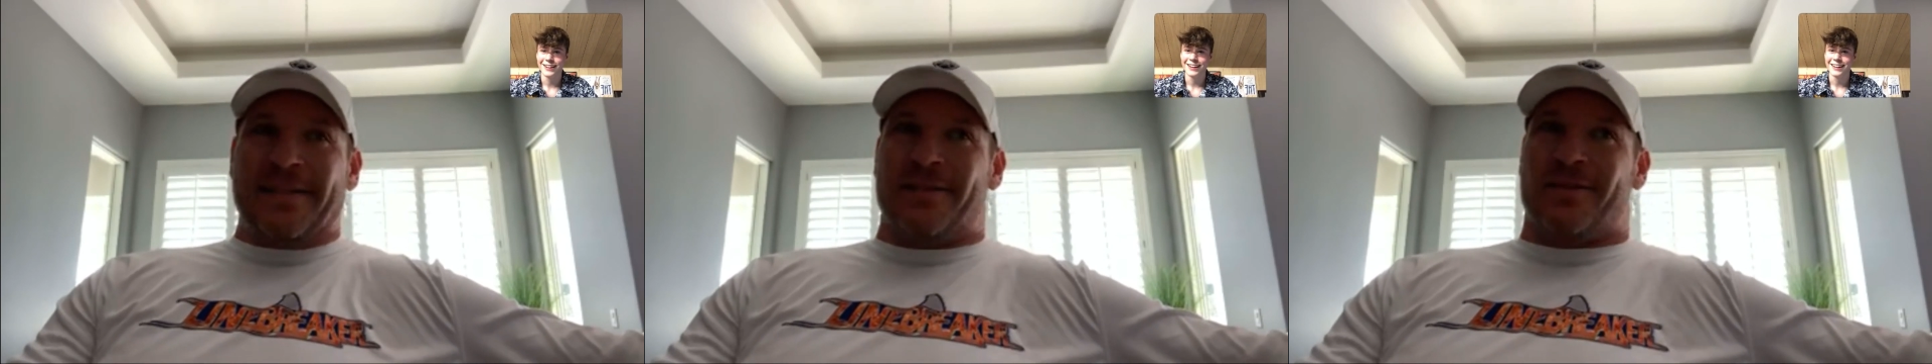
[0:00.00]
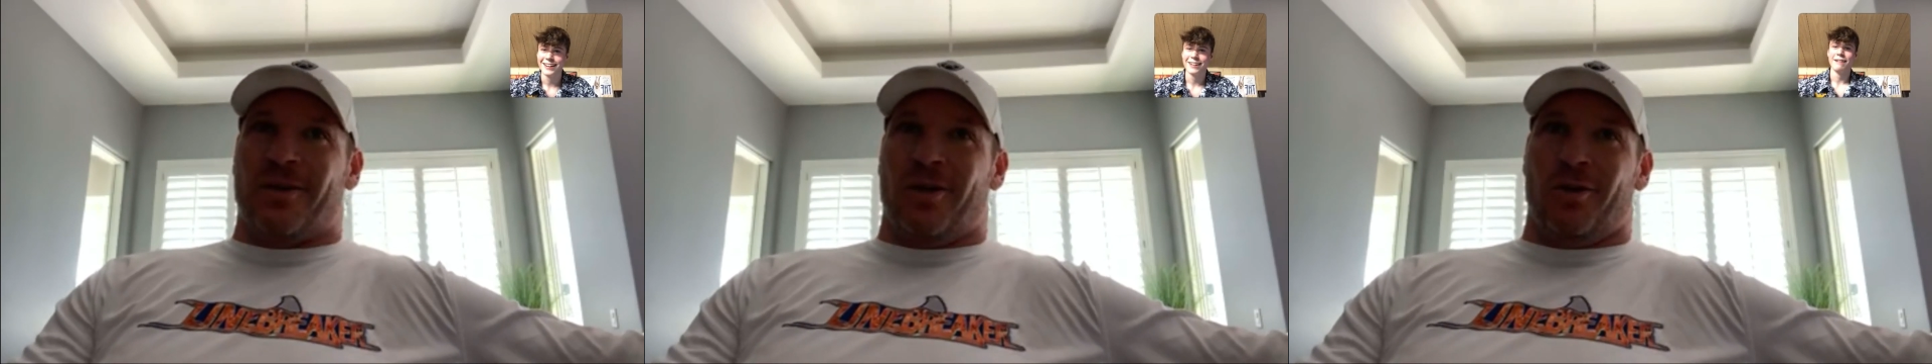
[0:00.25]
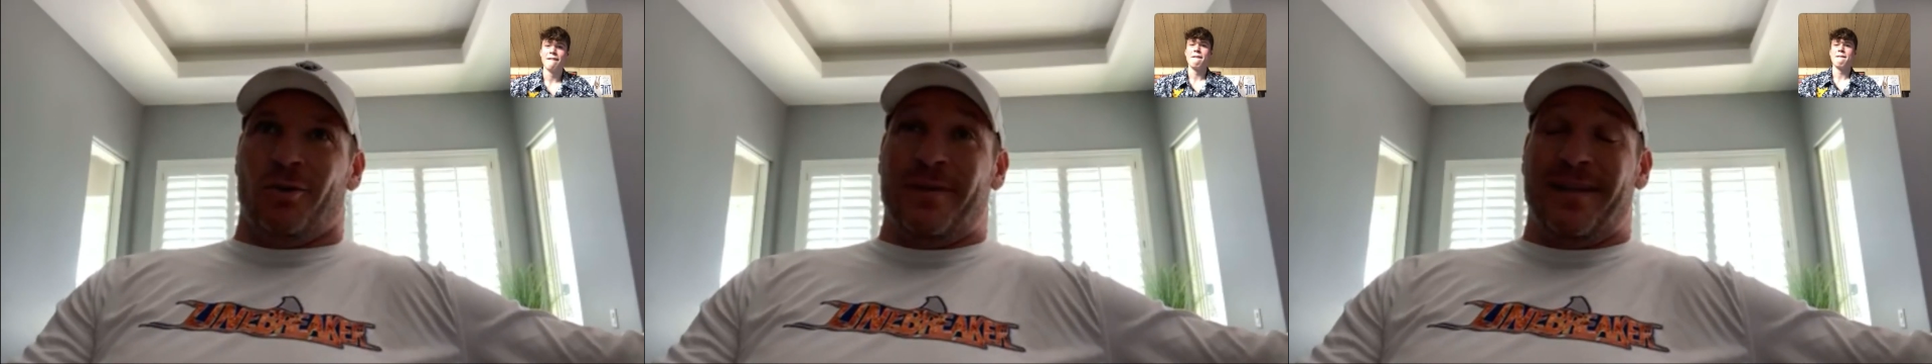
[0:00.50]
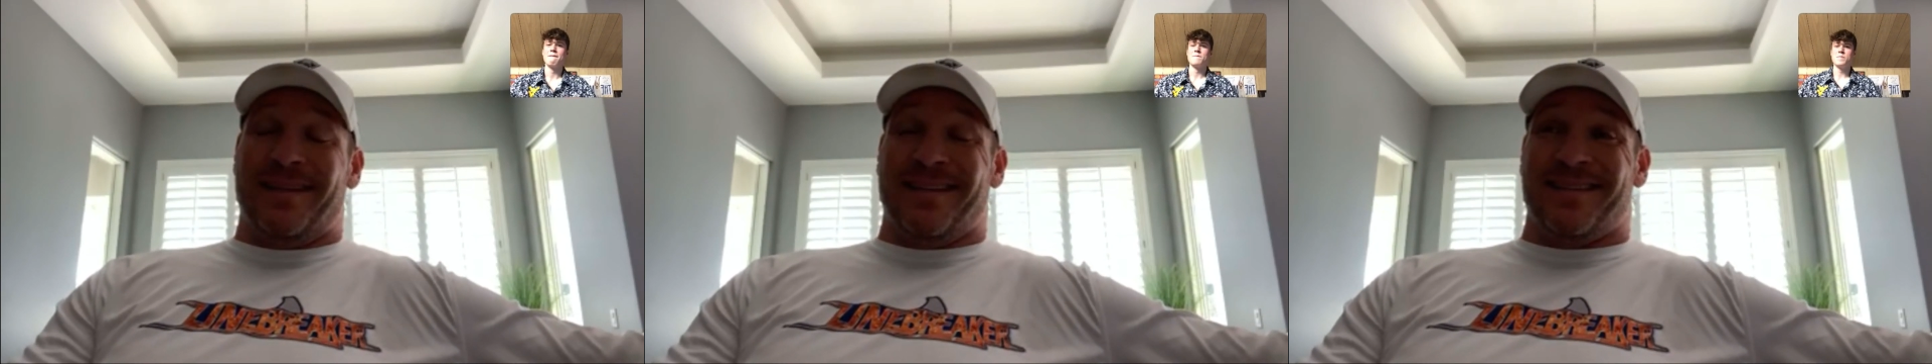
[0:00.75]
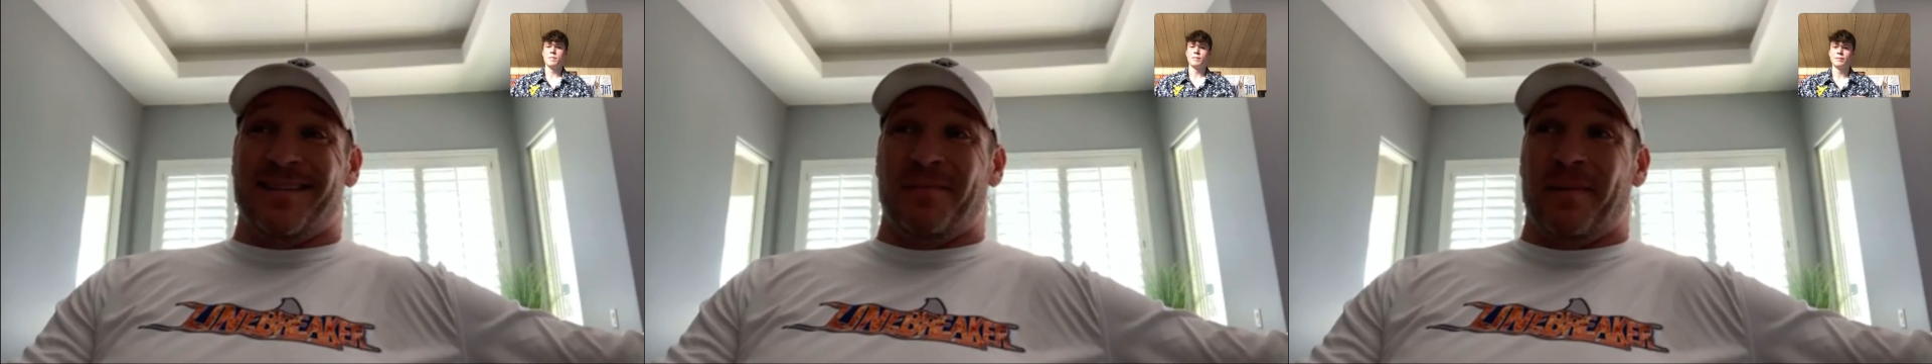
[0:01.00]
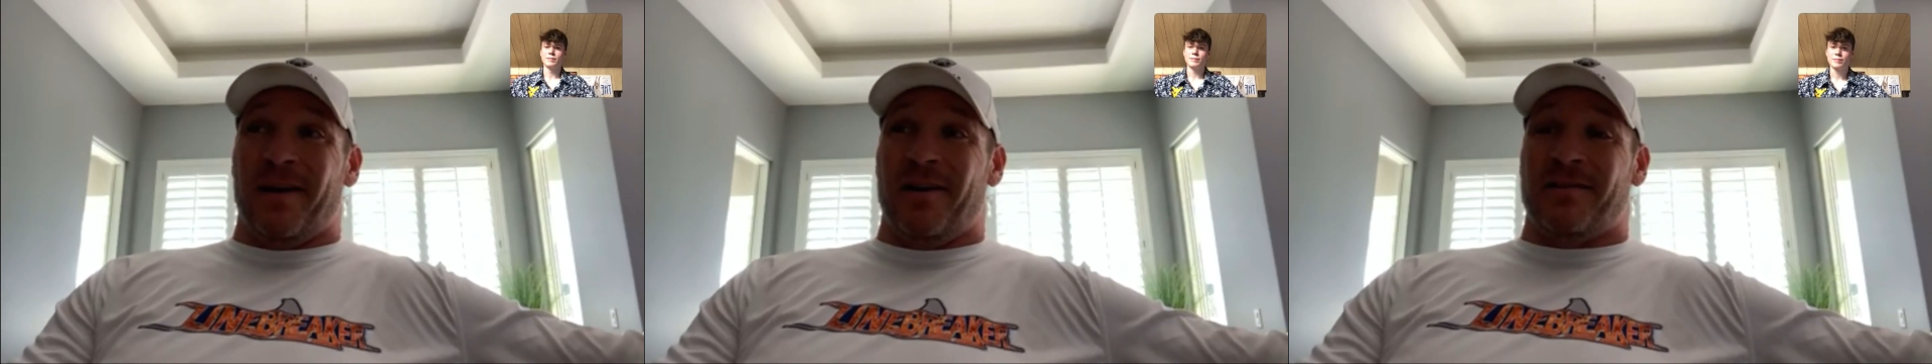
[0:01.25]
So, this is
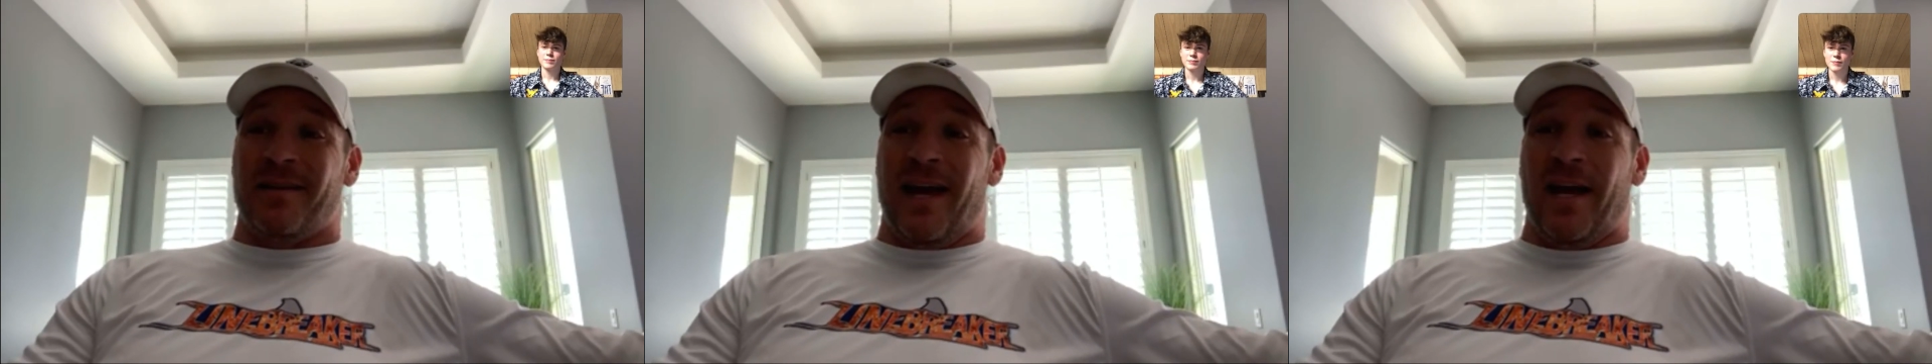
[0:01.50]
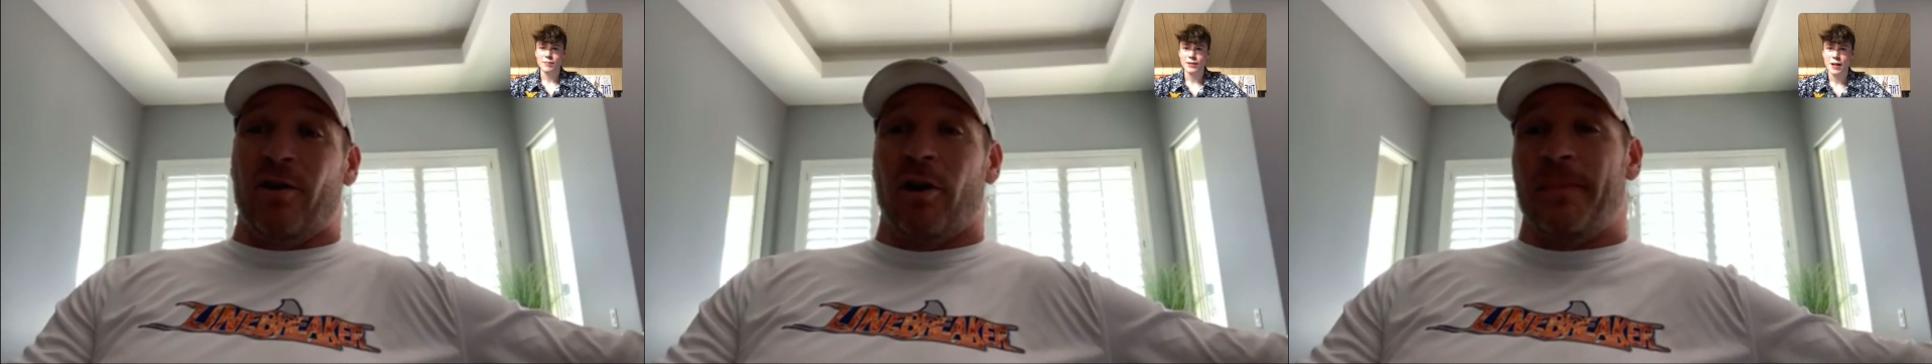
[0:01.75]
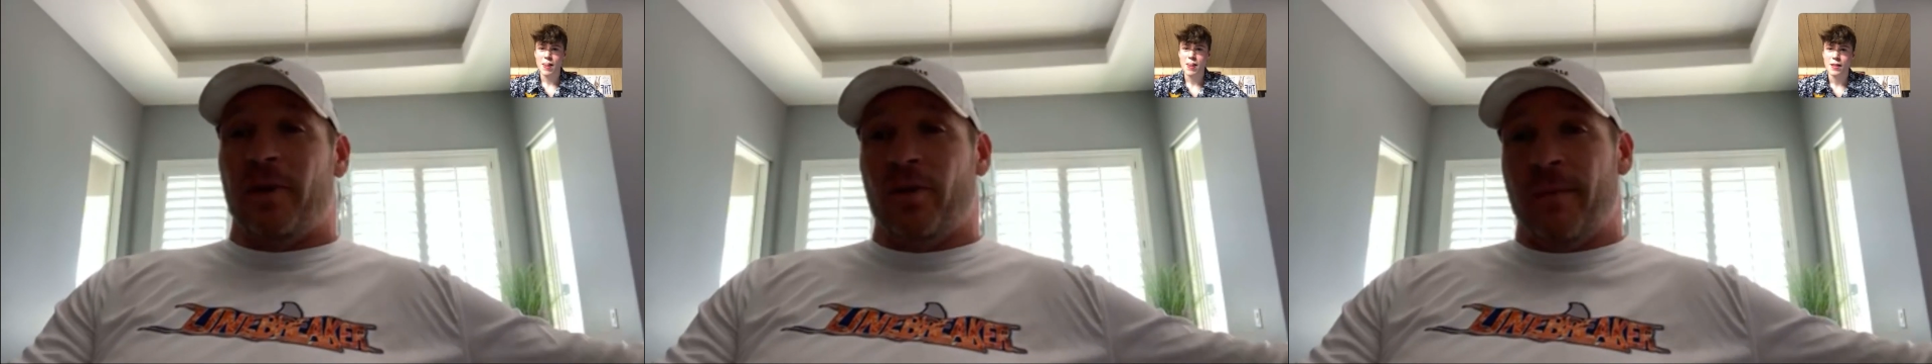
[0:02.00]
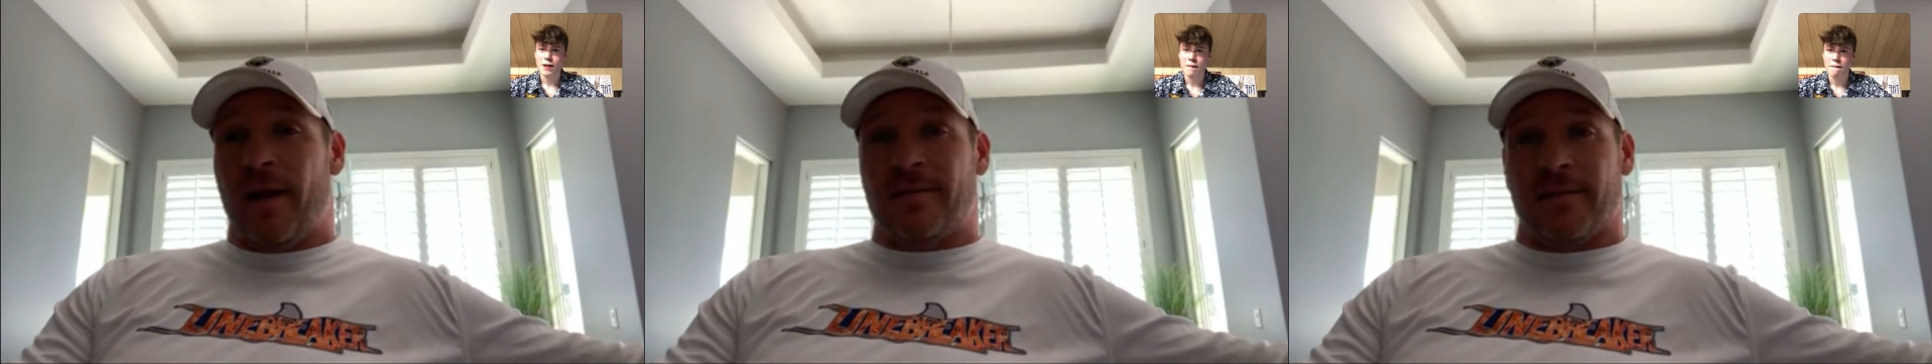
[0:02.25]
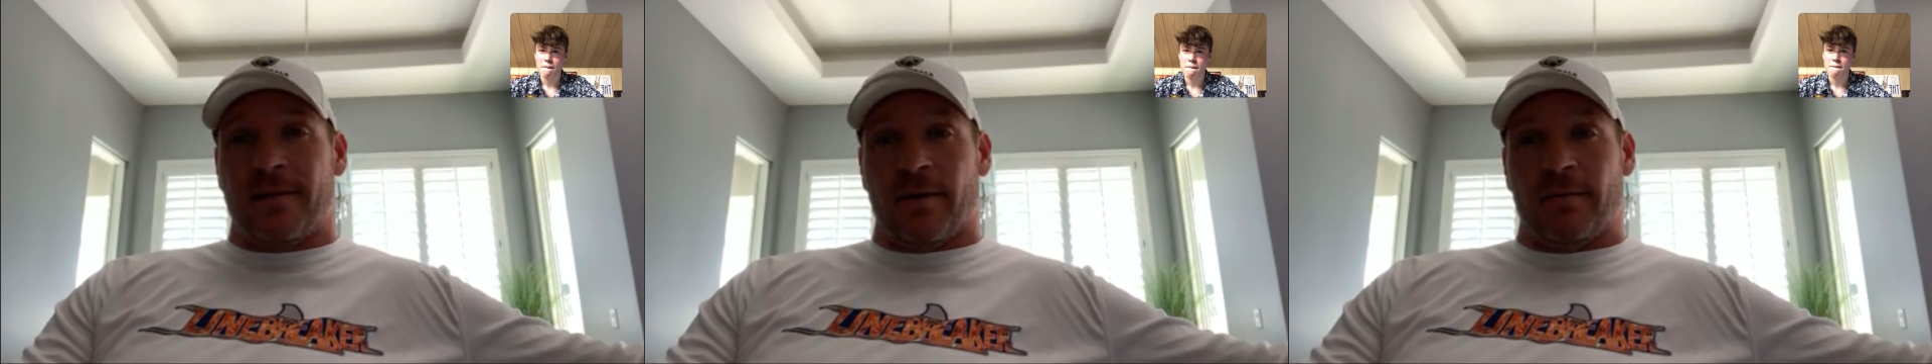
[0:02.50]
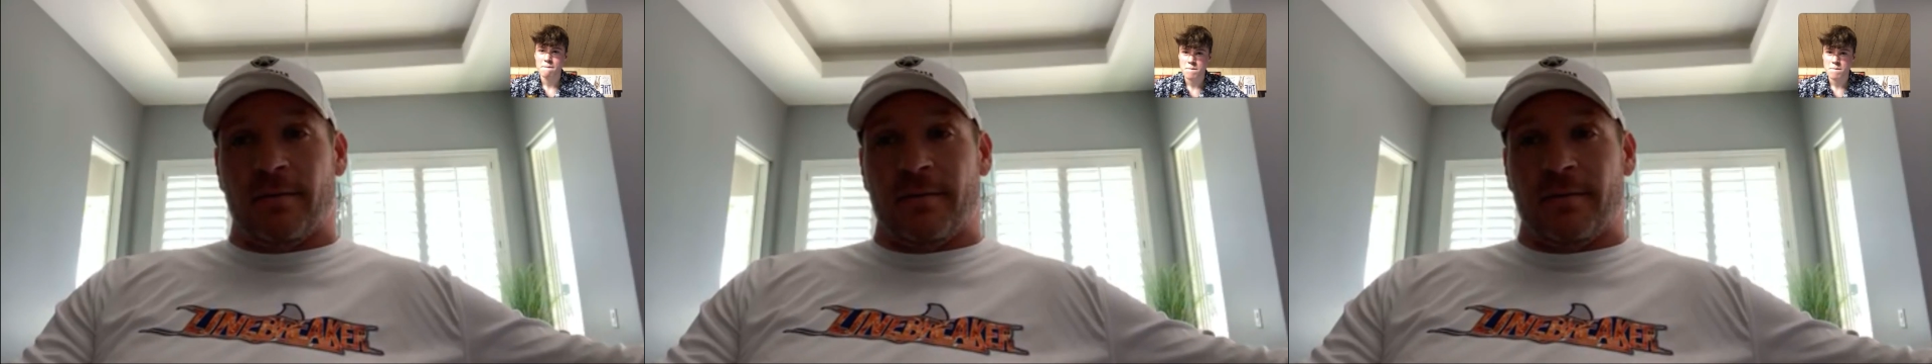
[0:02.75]
embarrassing. I grew up in New Mexico,